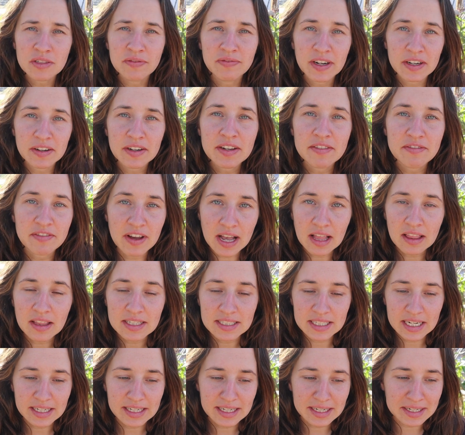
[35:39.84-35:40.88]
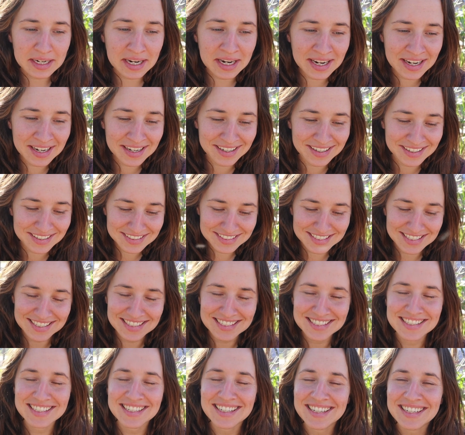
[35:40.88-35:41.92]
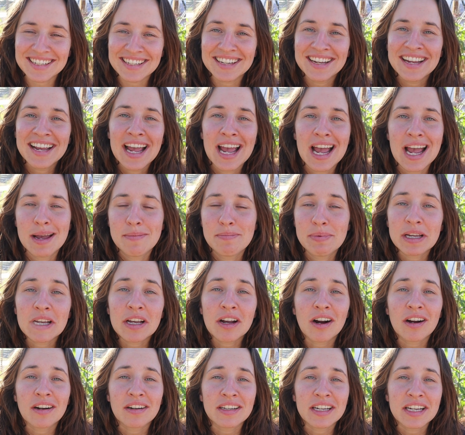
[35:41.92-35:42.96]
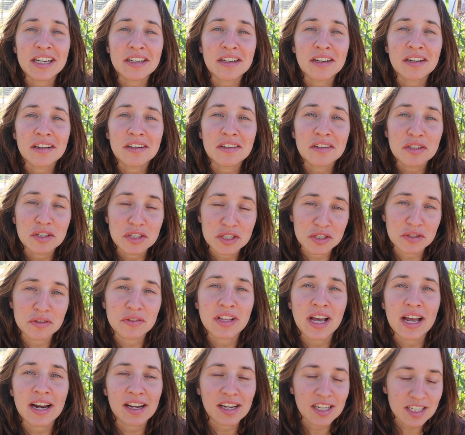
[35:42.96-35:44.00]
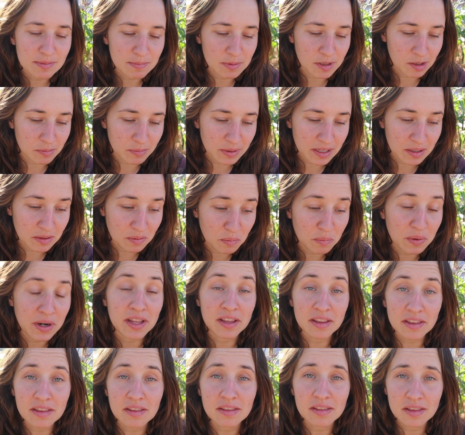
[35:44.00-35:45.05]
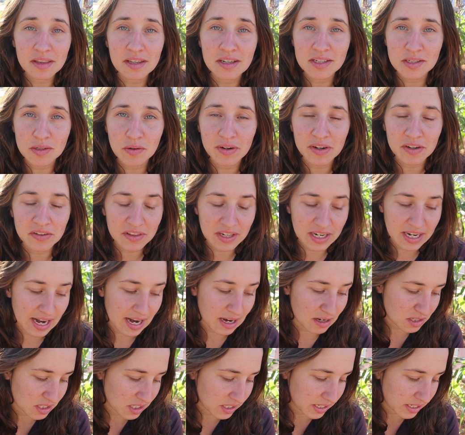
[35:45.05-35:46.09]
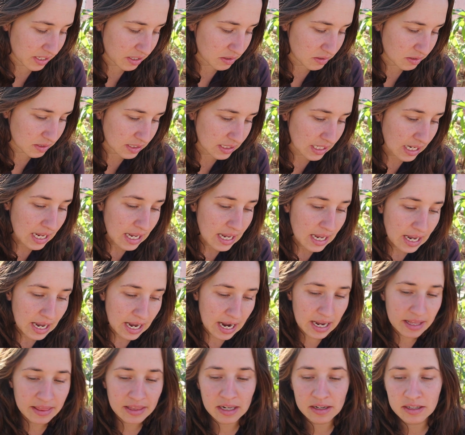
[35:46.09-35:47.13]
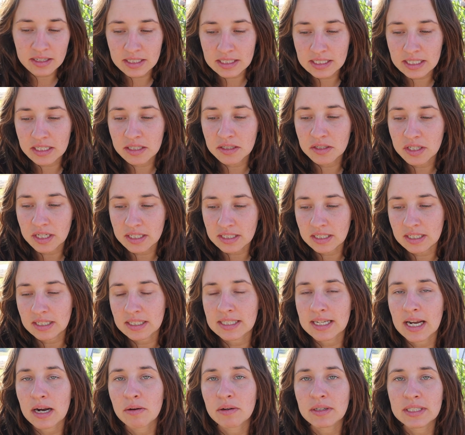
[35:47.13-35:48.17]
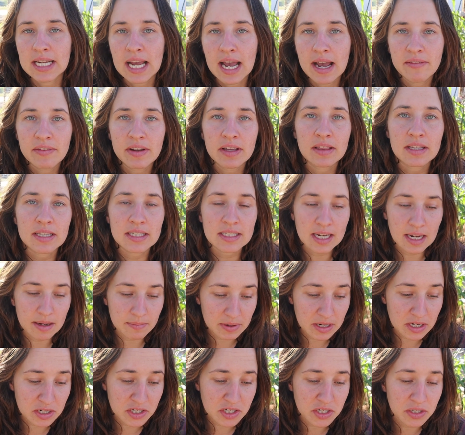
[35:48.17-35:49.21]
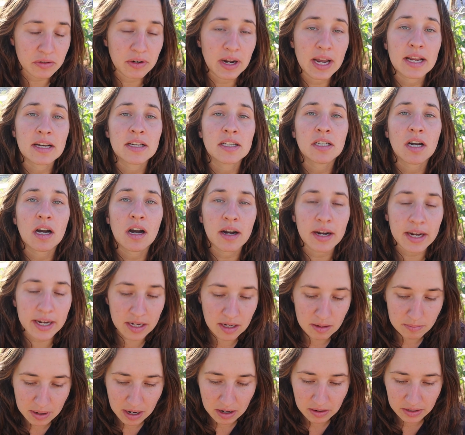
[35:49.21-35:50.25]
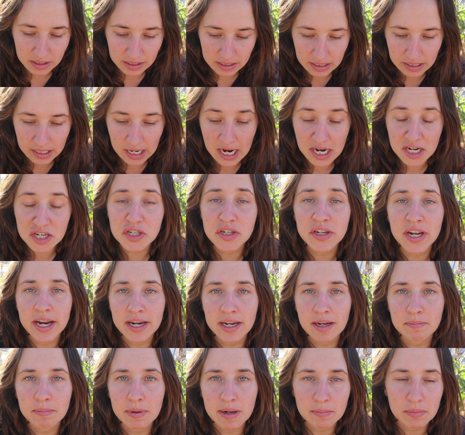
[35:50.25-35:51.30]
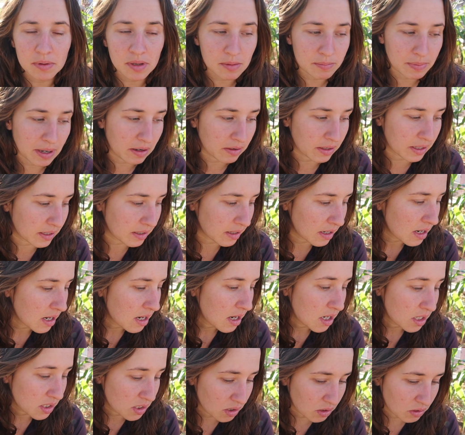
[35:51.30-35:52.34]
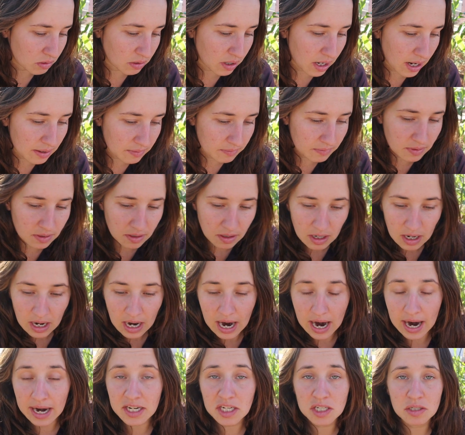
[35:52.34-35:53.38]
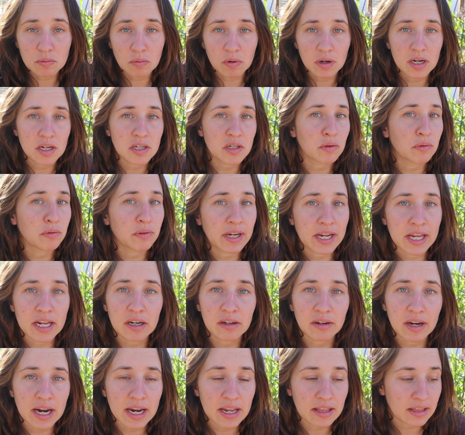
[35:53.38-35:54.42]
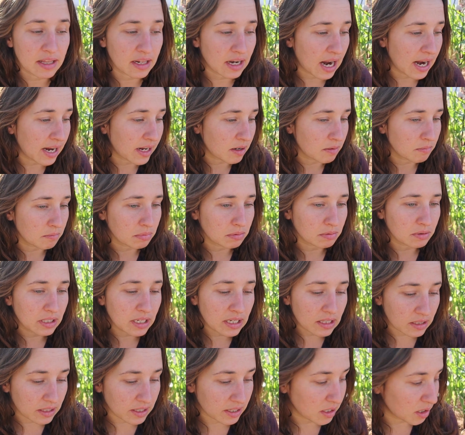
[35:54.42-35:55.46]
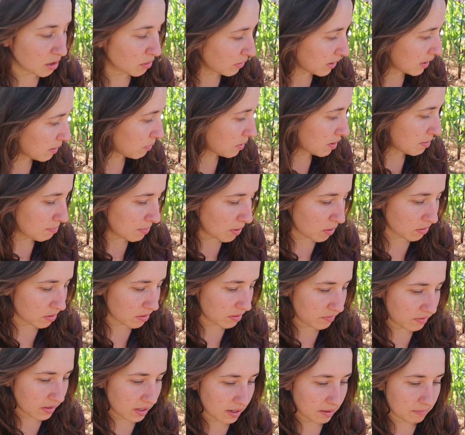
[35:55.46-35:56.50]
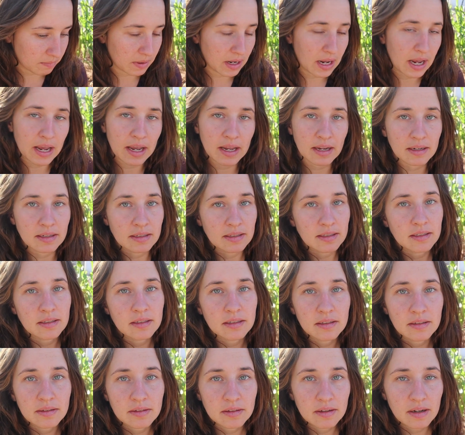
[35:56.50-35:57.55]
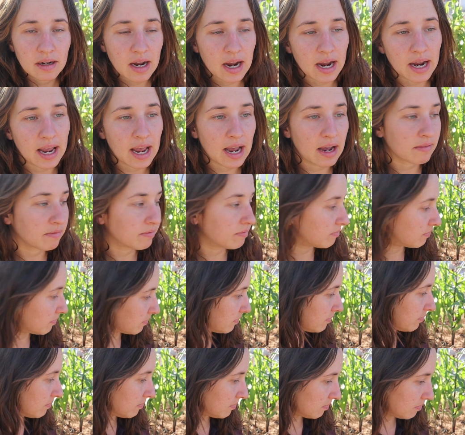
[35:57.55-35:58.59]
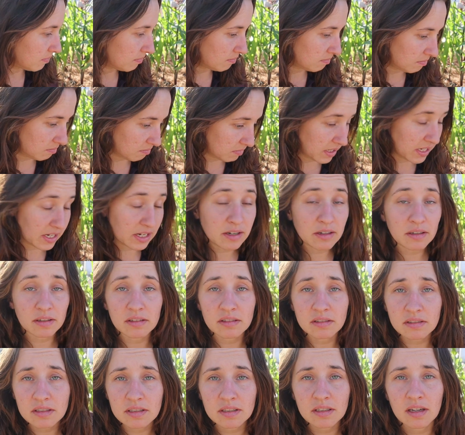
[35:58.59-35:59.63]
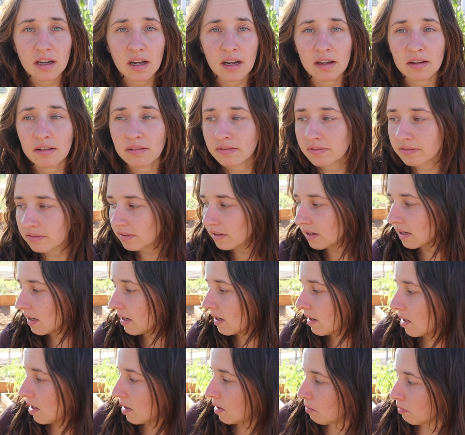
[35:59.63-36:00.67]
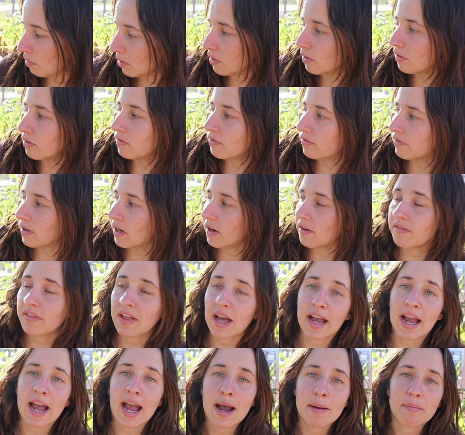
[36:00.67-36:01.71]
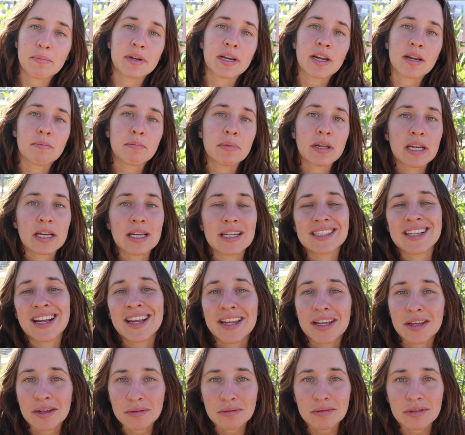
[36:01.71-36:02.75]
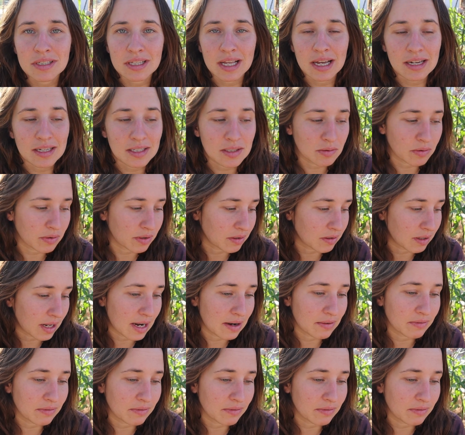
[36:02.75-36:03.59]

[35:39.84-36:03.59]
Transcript: just very validating to see Epic Gardening do that experiment with the soil that I actually use. And then to see Jessica Sowards having the same issue and talking about it and educating people about it. So I just wanted to reiterate that I completely agree with both of them, and I have years of proof of that happening because I use that soil